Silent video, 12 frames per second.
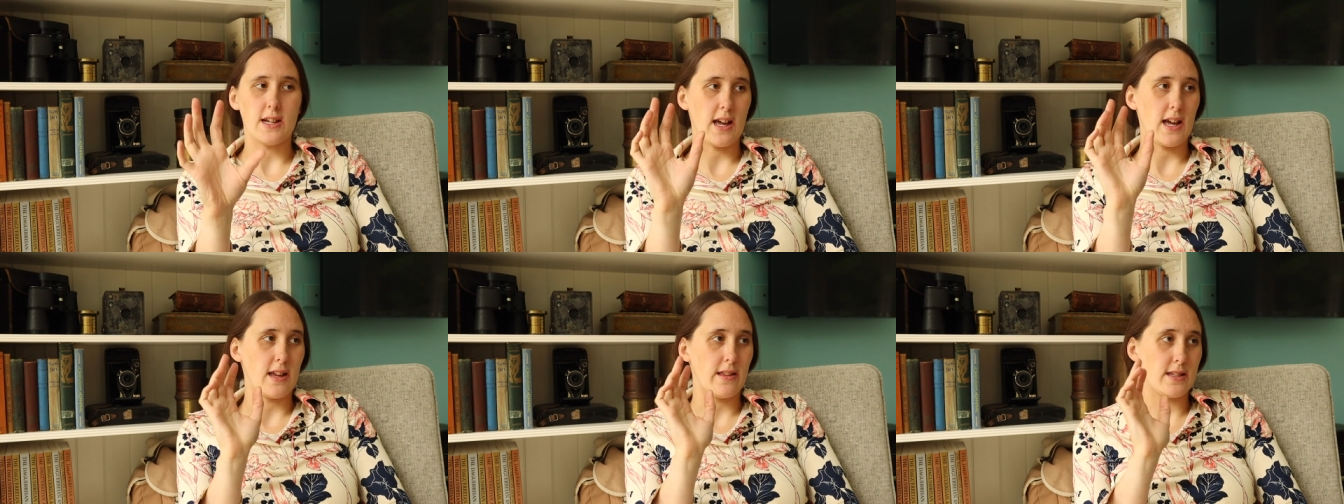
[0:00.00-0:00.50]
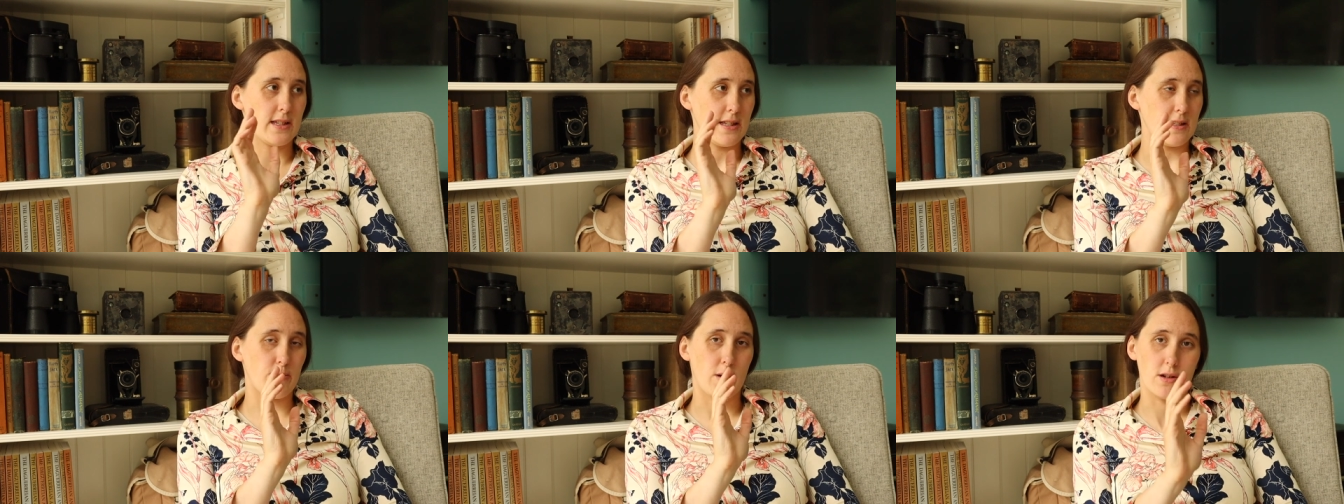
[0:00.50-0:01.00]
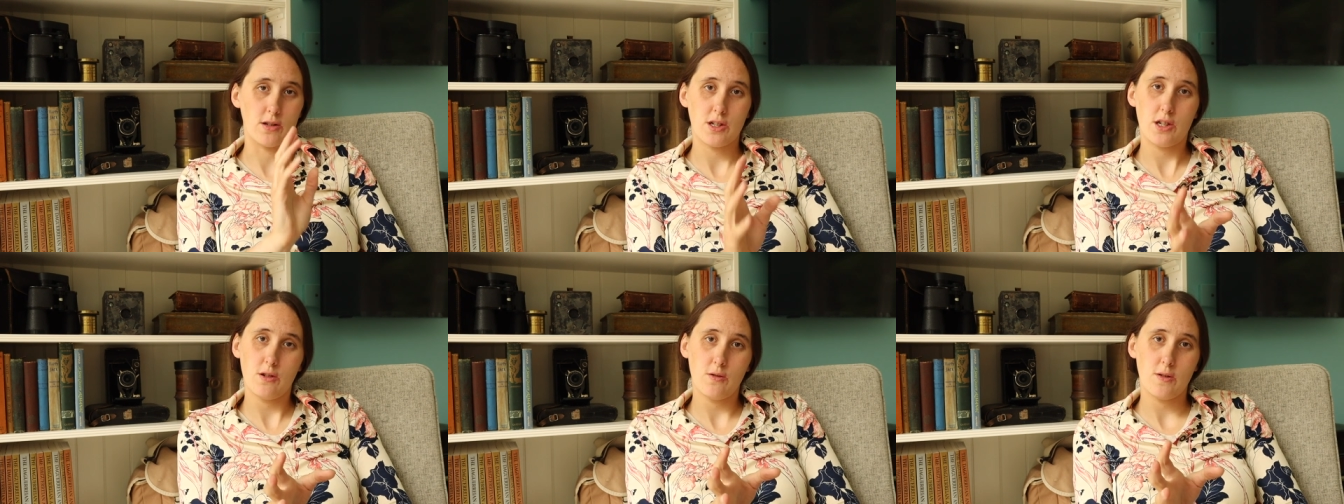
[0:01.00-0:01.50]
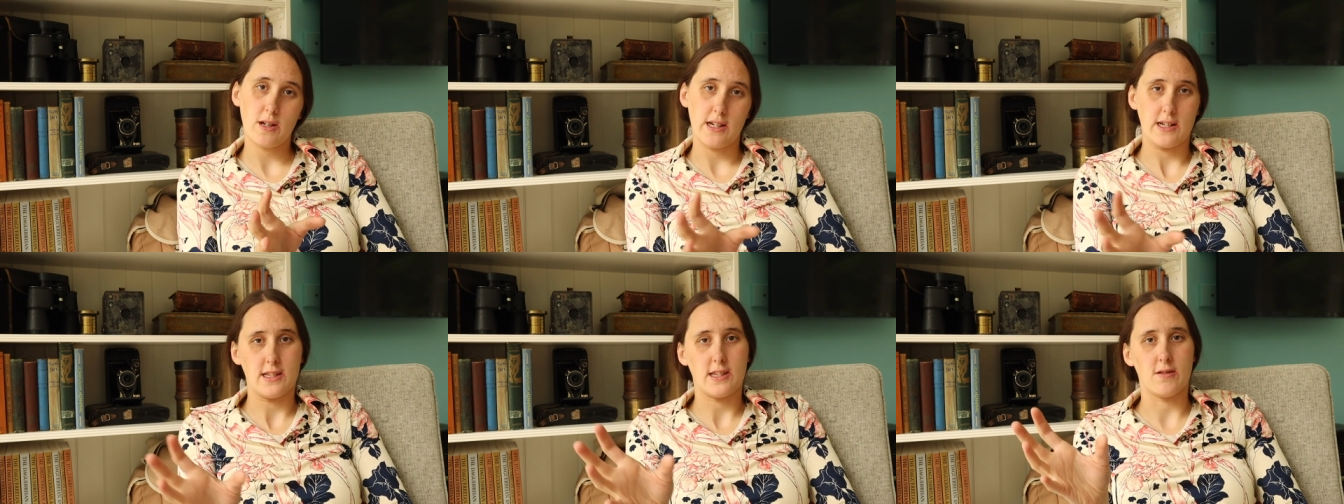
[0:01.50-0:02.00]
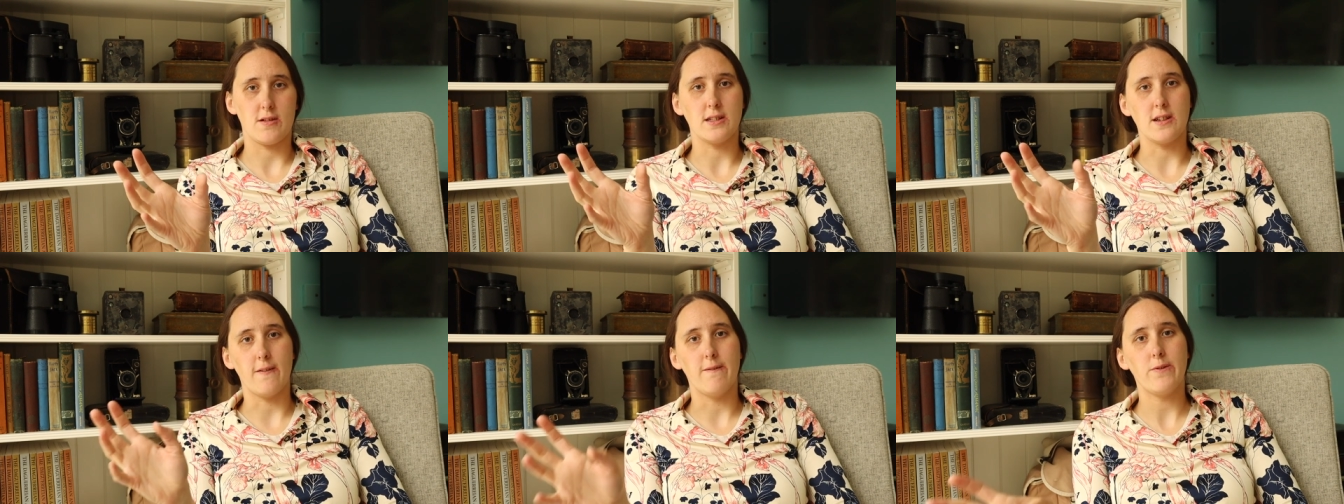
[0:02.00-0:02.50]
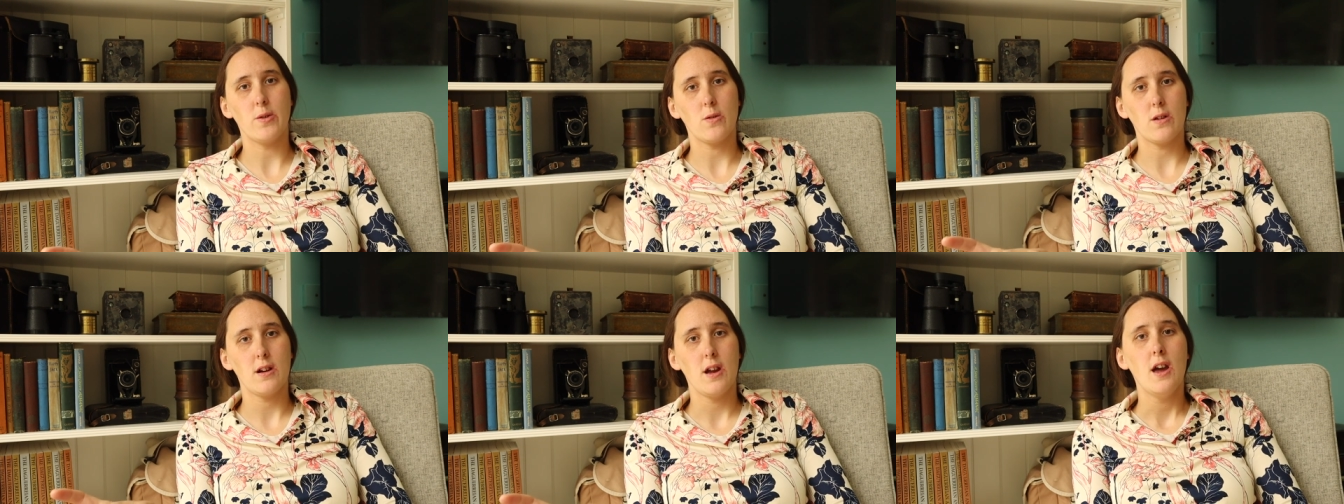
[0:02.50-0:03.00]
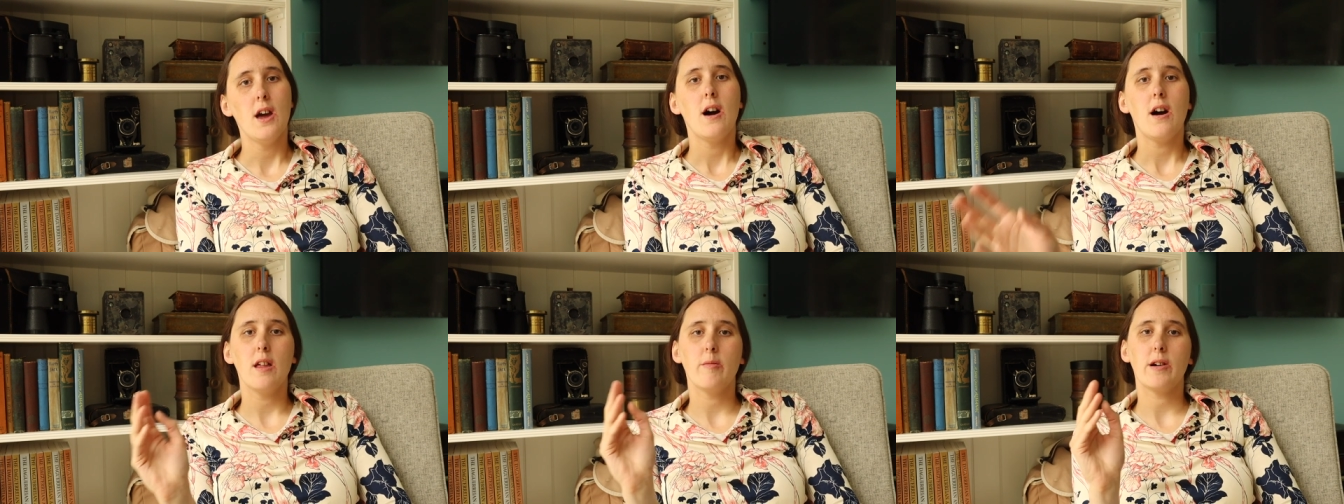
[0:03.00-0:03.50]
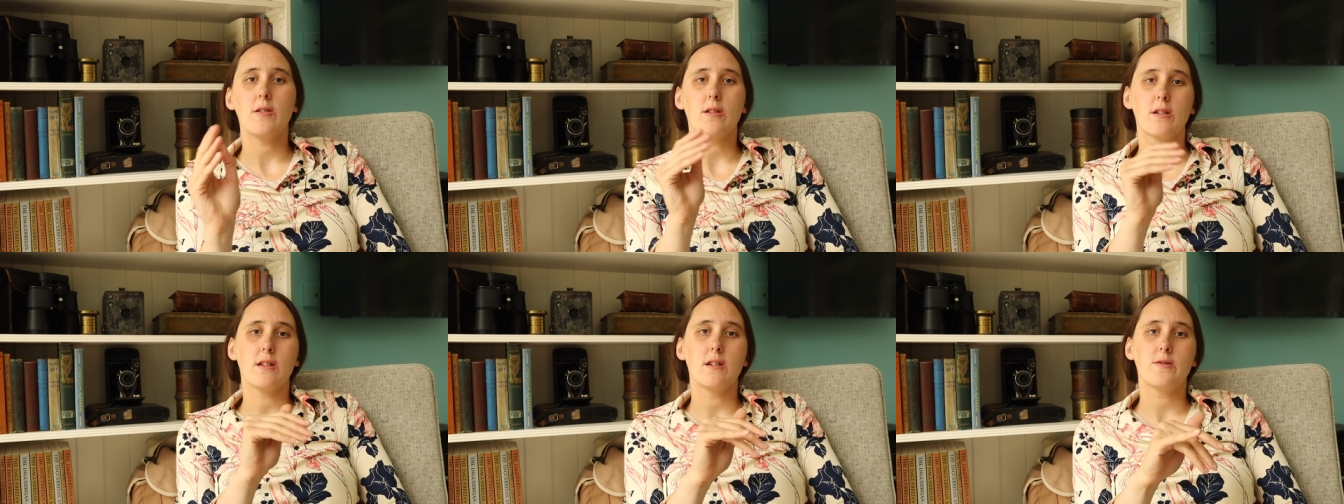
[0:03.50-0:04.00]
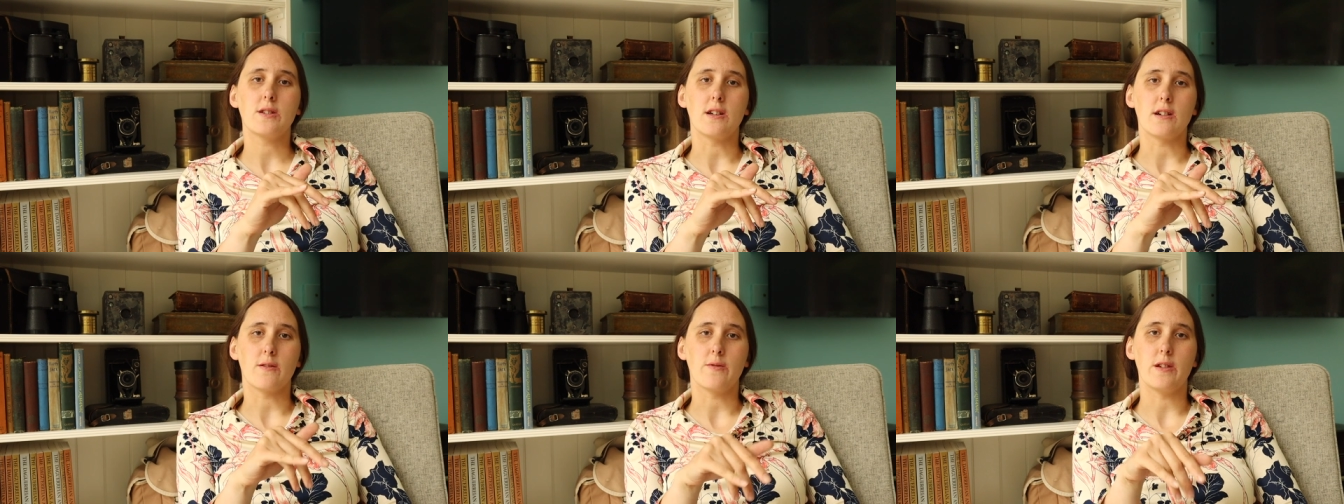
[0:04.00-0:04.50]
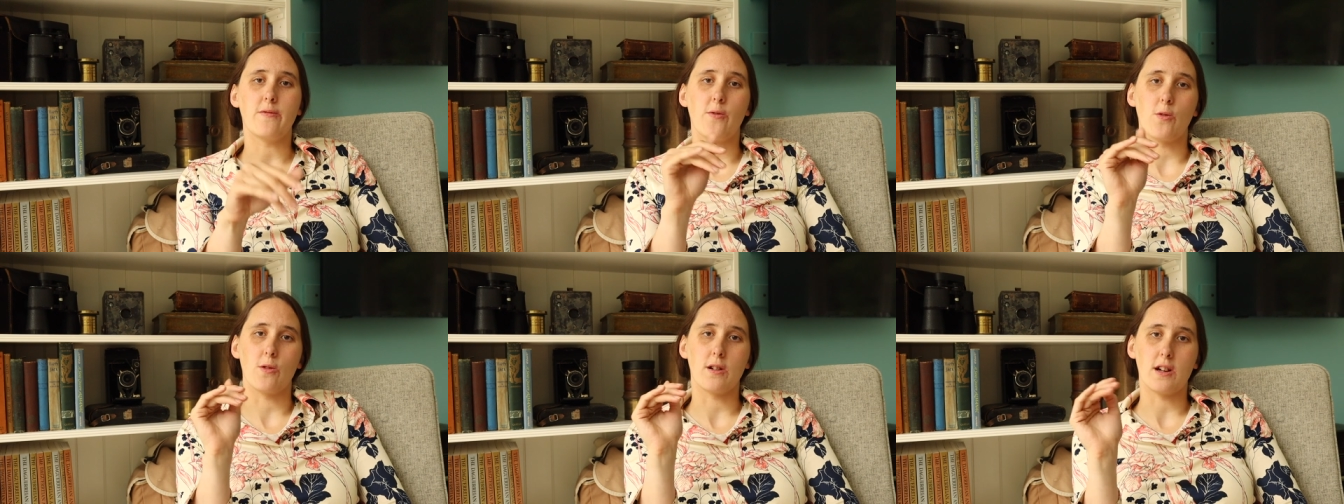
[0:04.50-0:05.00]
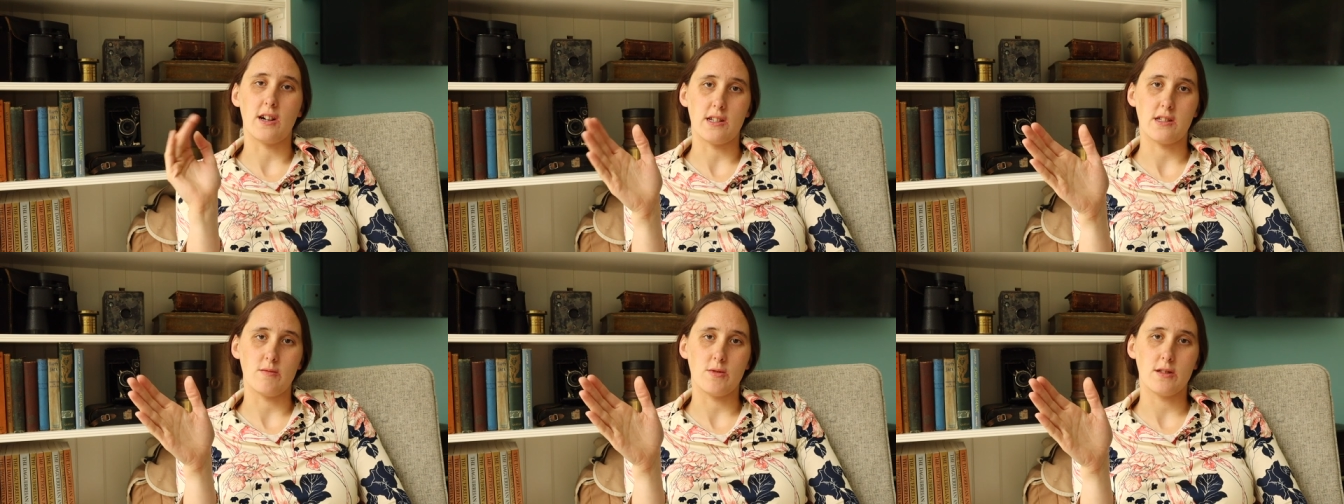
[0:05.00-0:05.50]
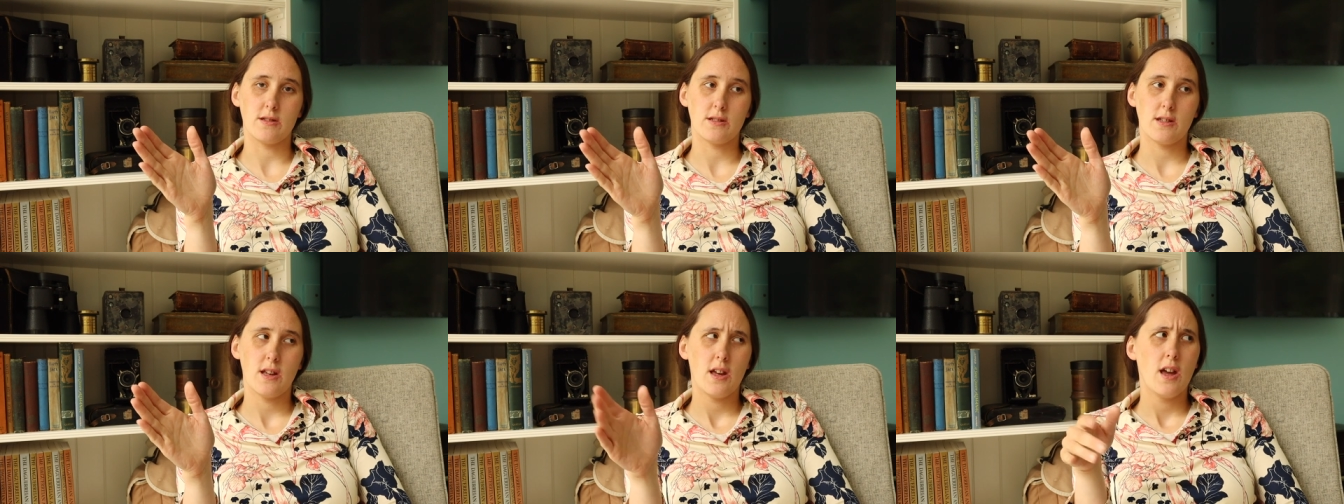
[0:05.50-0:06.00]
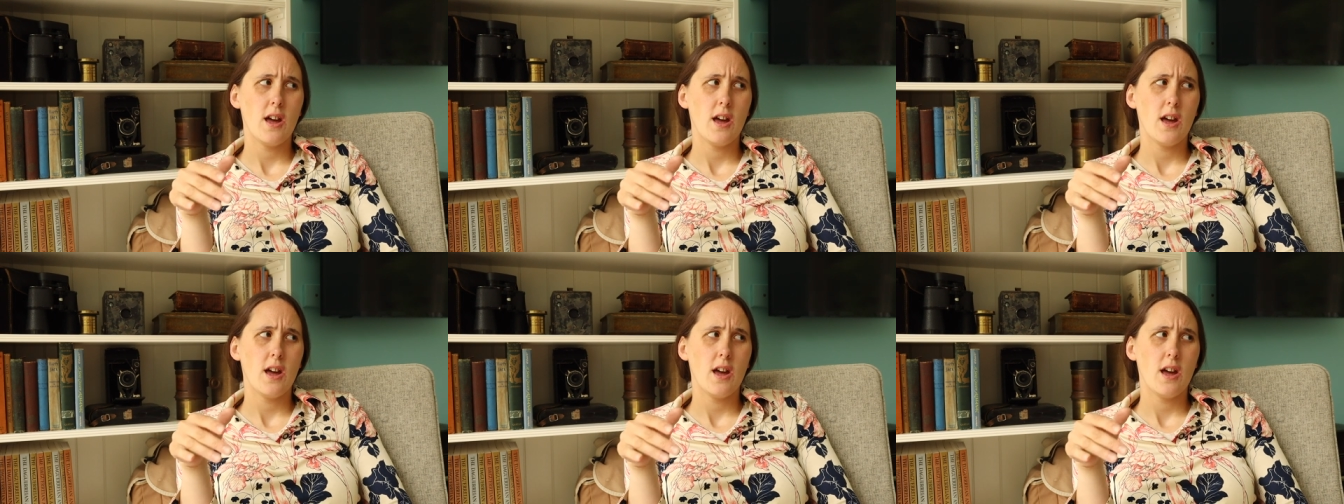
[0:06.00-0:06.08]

I, this is part two in a series of four all about early photography for costumers.